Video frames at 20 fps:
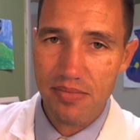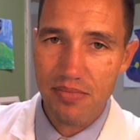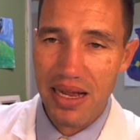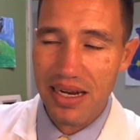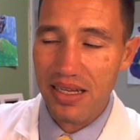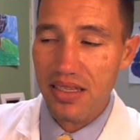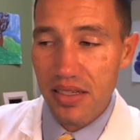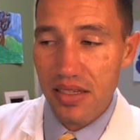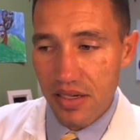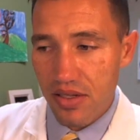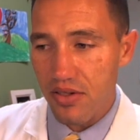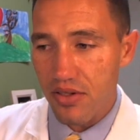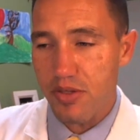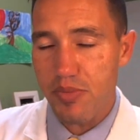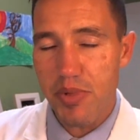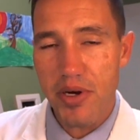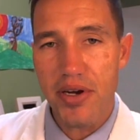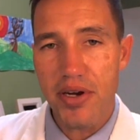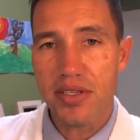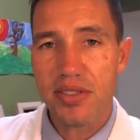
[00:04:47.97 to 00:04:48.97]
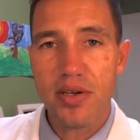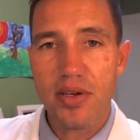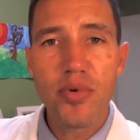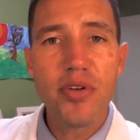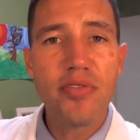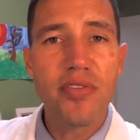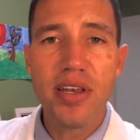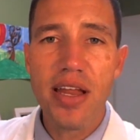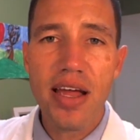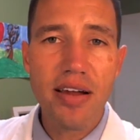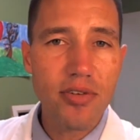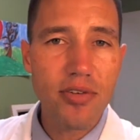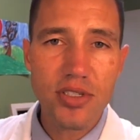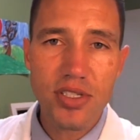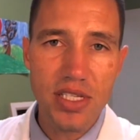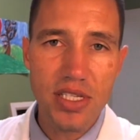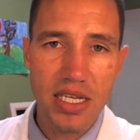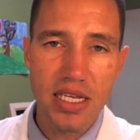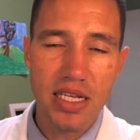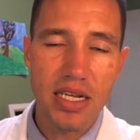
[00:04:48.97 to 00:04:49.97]
my clinical experience, that we've never
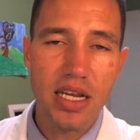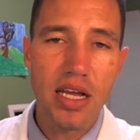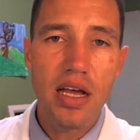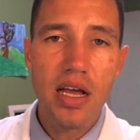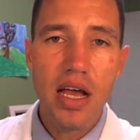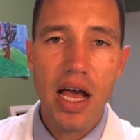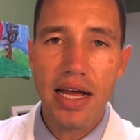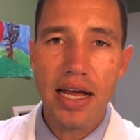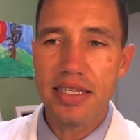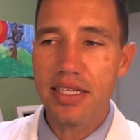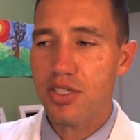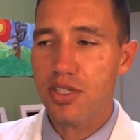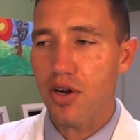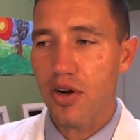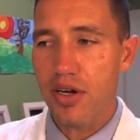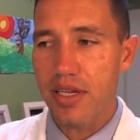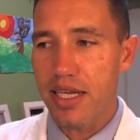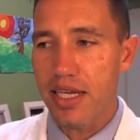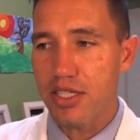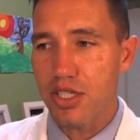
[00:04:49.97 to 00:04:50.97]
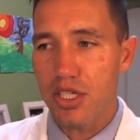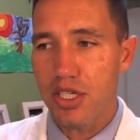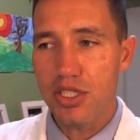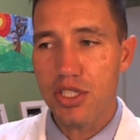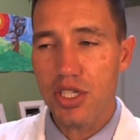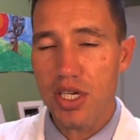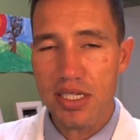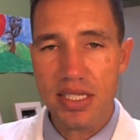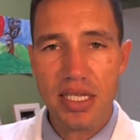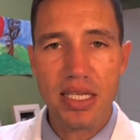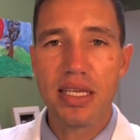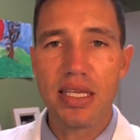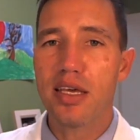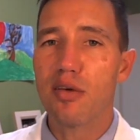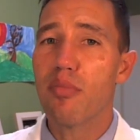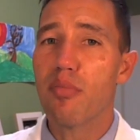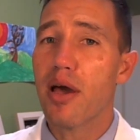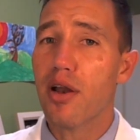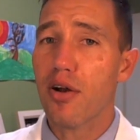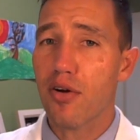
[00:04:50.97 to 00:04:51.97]
seen a disc herniation just
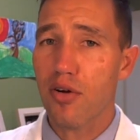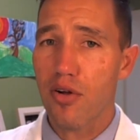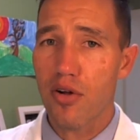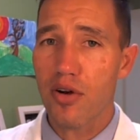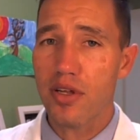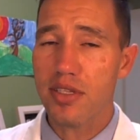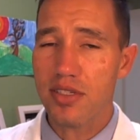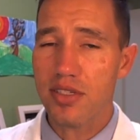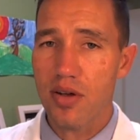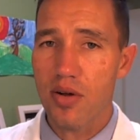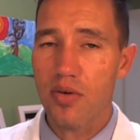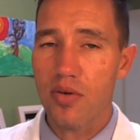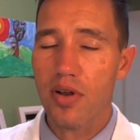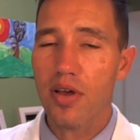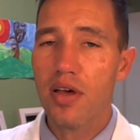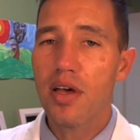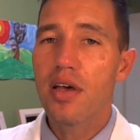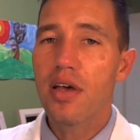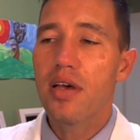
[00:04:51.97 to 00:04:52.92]
get better on its own.